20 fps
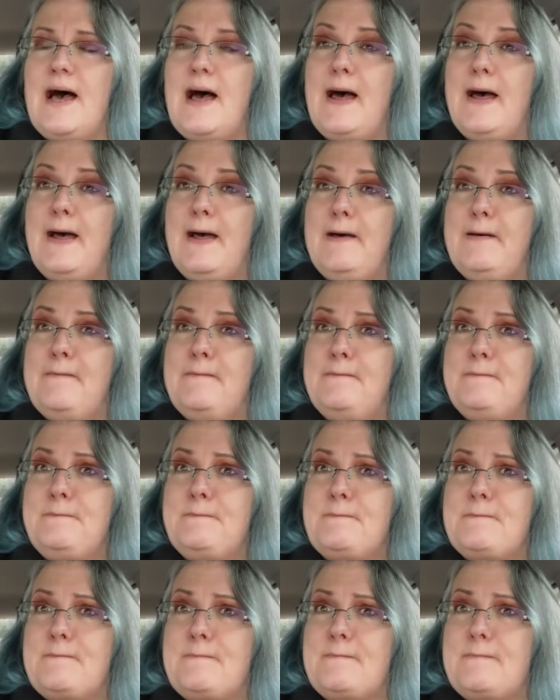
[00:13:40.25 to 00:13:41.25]

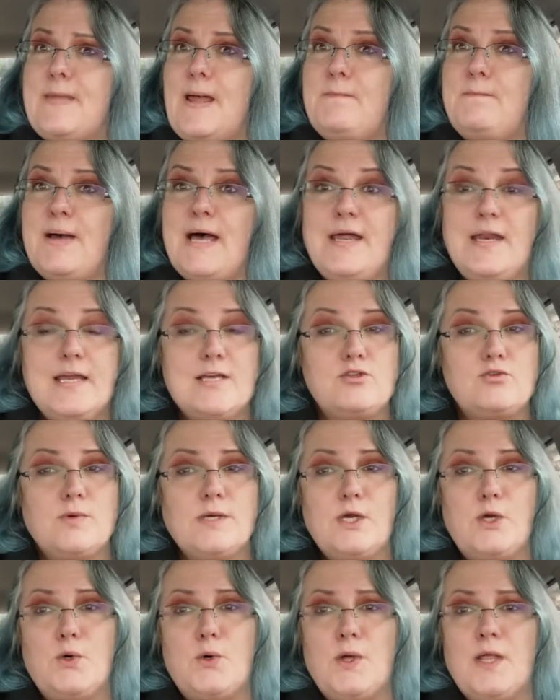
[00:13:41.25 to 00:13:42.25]
Um, but it's
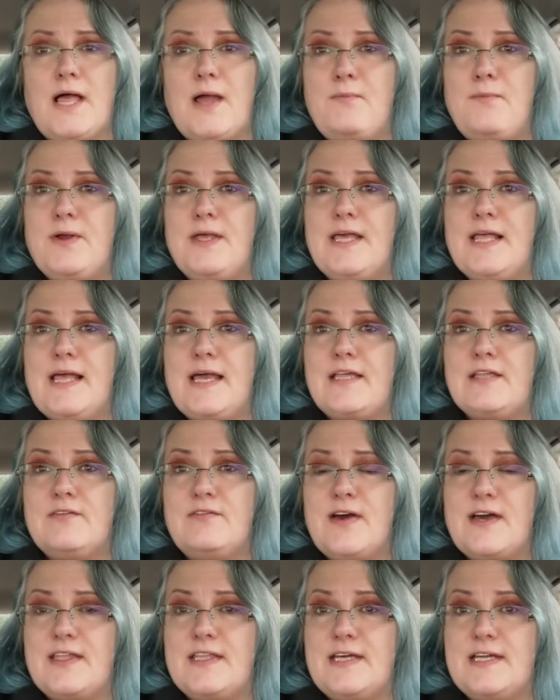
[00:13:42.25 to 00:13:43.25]
really cool. I really like the
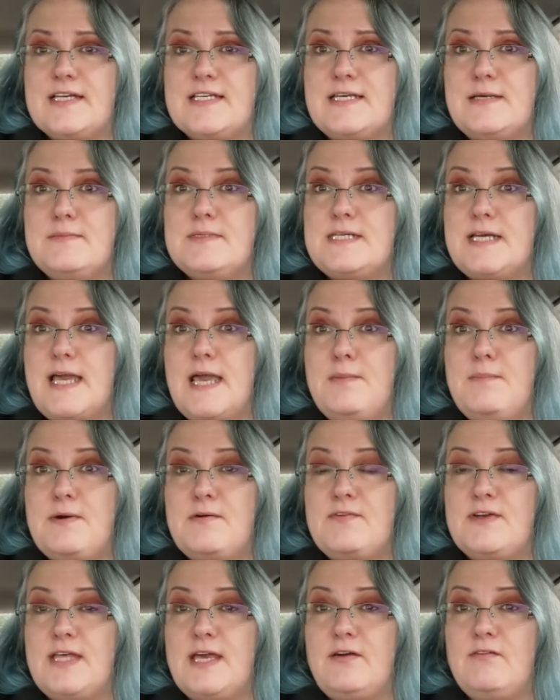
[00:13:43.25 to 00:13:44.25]
fact that it seems to keep
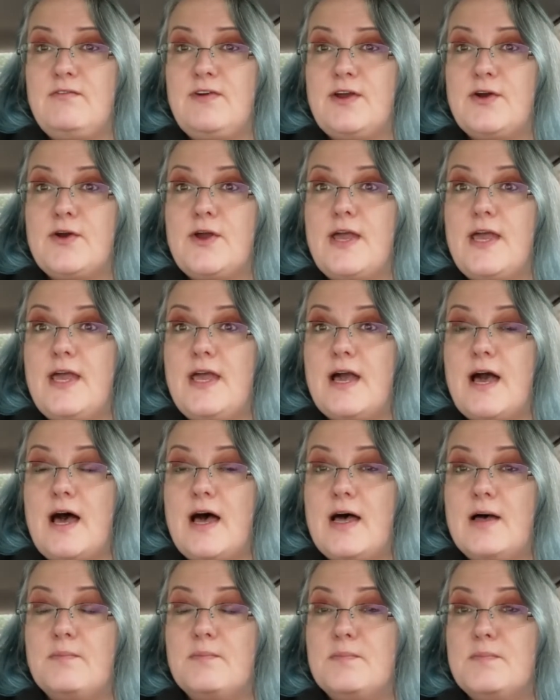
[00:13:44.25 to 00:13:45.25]
everything very,
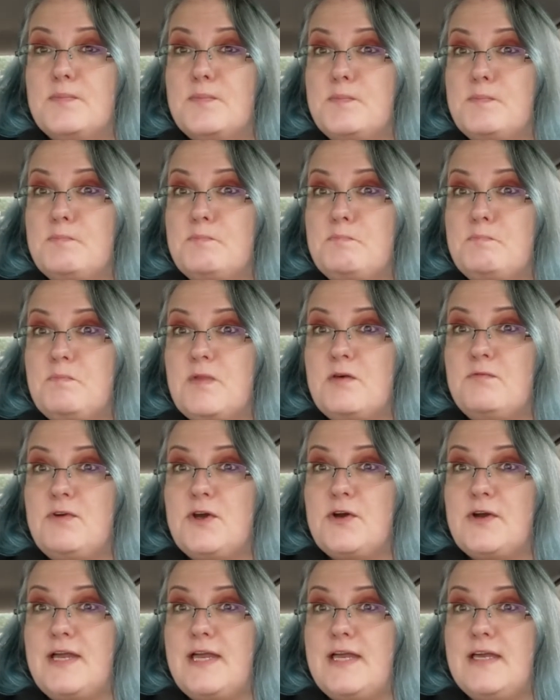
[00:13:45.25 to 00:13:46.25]
um,
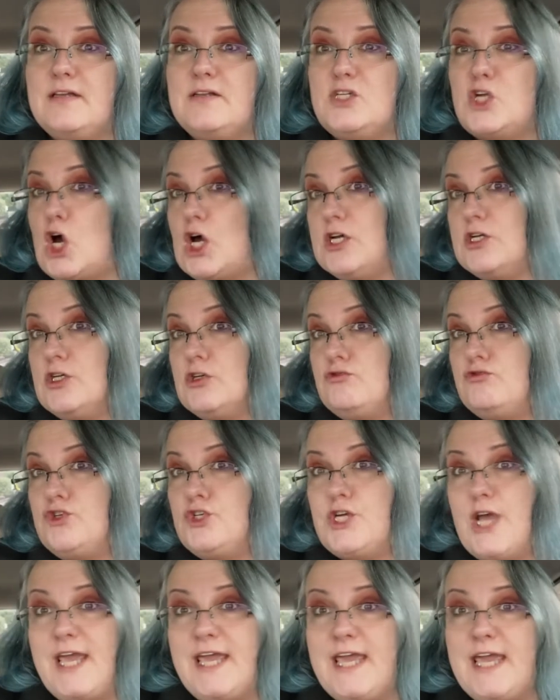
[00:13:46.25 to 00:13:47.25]
very
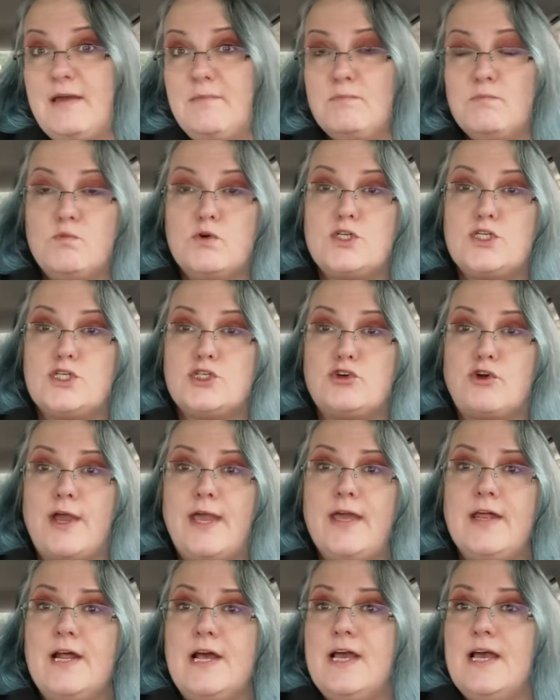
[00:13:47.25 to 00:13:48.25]
non-shaky, which is
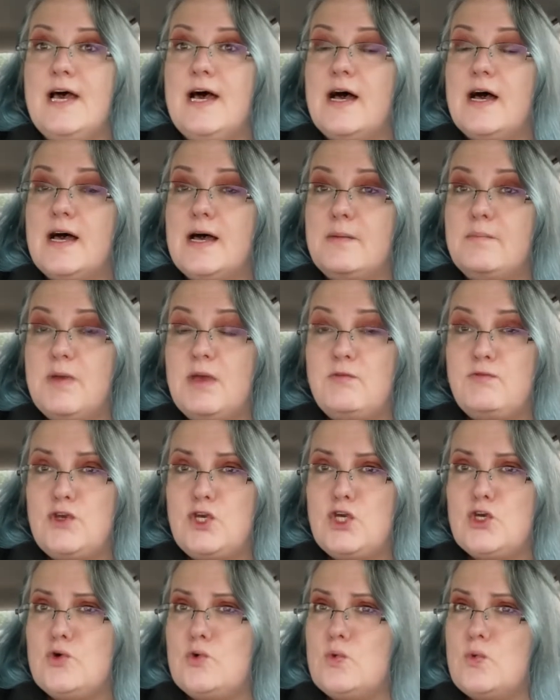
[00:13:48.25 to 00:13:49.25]
great. Um, if
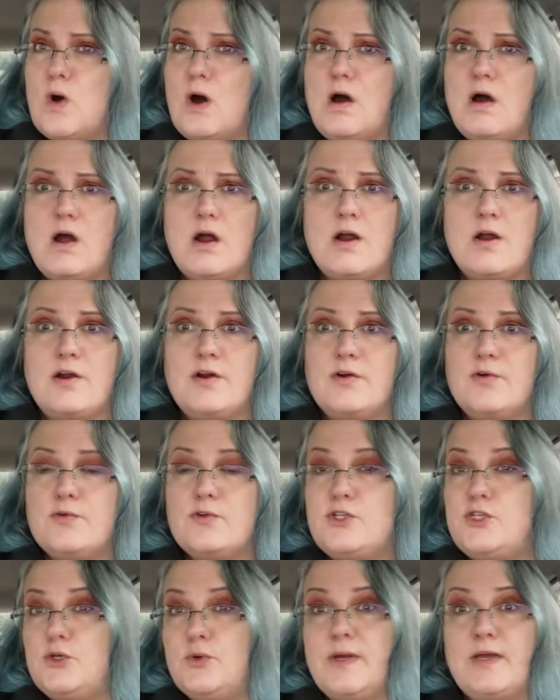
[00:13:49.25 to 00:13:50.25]
you are
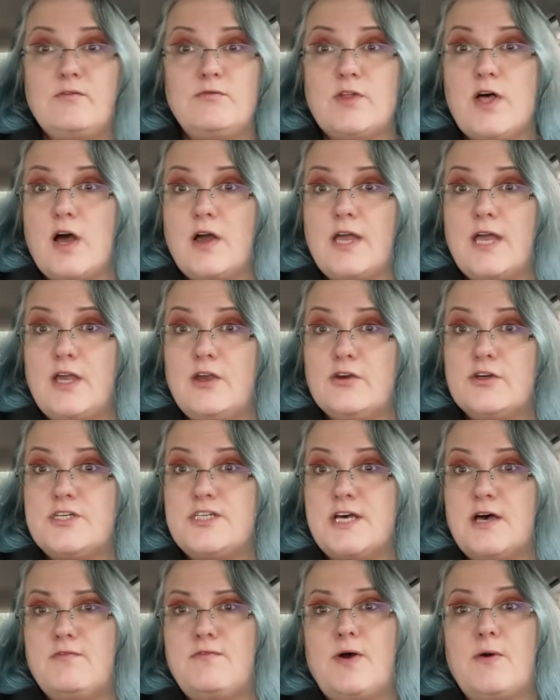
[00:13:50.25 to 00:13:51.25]
doing vlogging
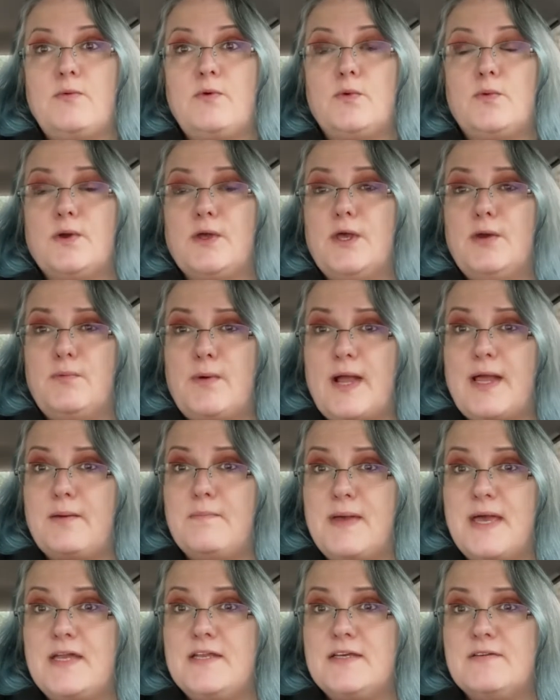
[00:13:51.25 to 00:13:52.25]
yourself, I would really
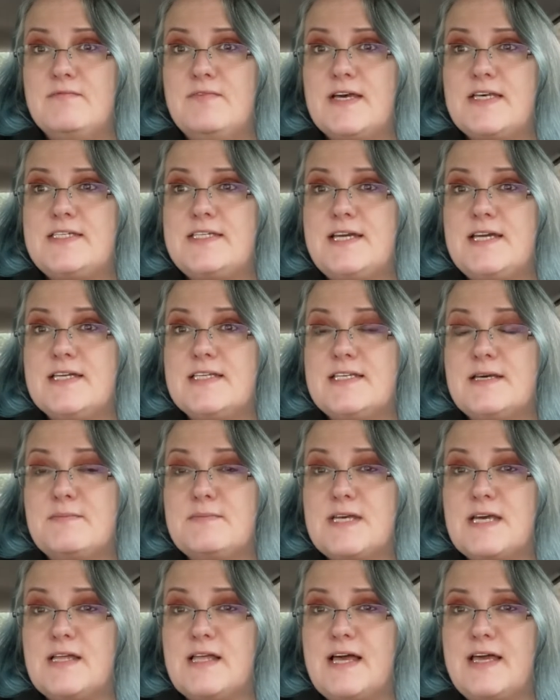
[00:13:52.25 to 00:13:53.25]
recommend investing in
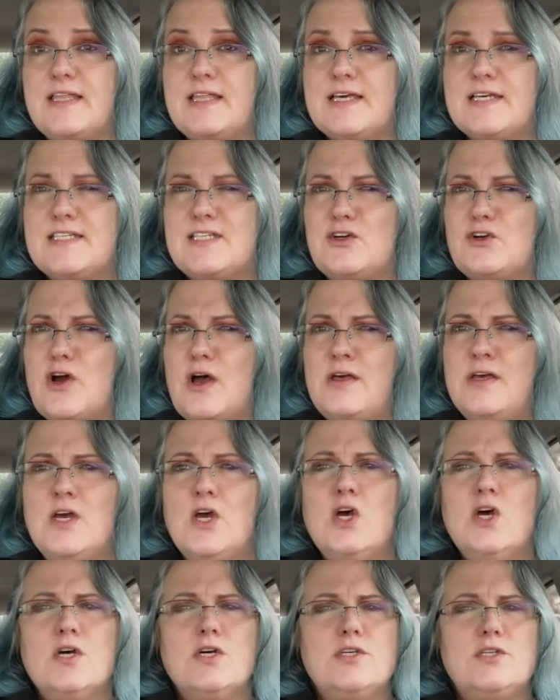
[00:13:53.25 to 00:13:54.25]
something like this. They're not
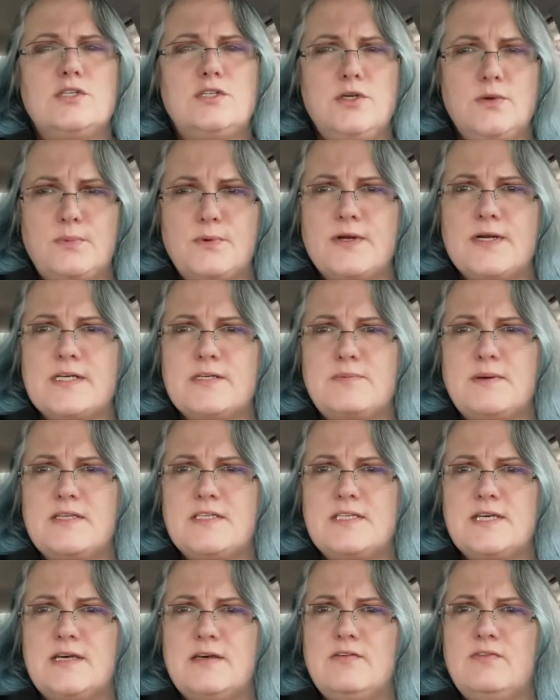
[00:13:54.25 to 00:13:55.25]
super
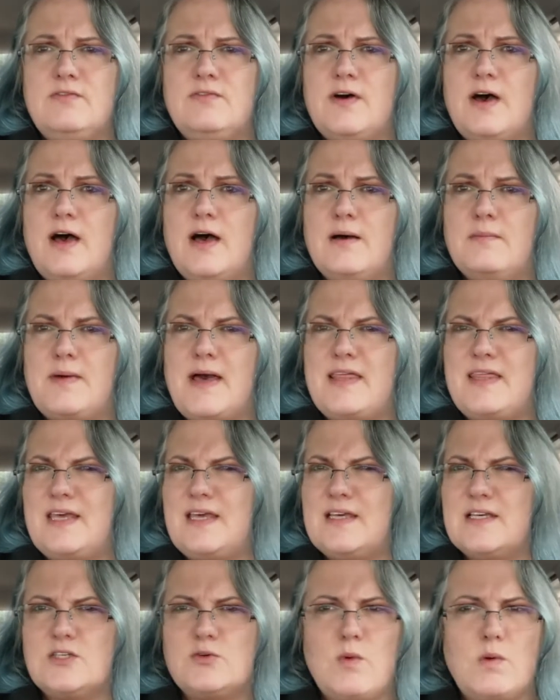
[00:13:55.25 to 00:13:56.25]
expensive. Um, I
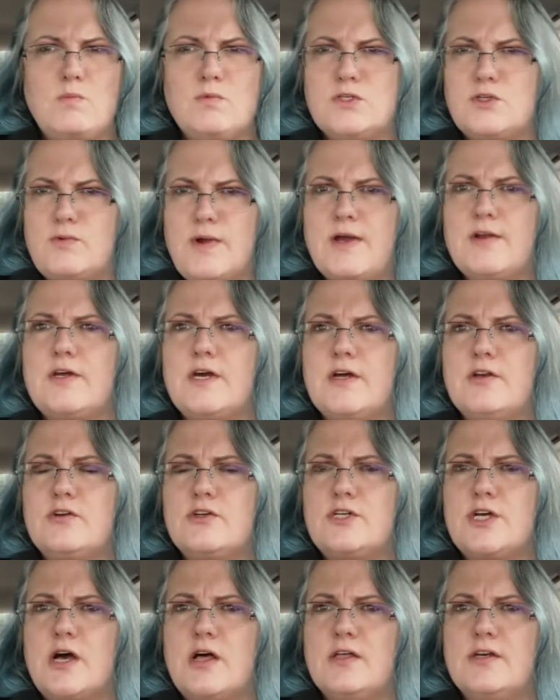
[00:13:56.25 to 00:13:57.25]
think this one was around a
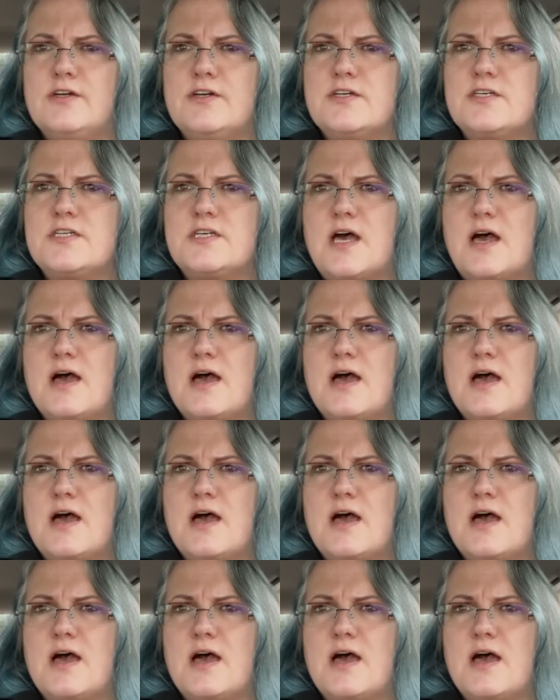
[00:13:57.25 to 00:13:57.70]
$100.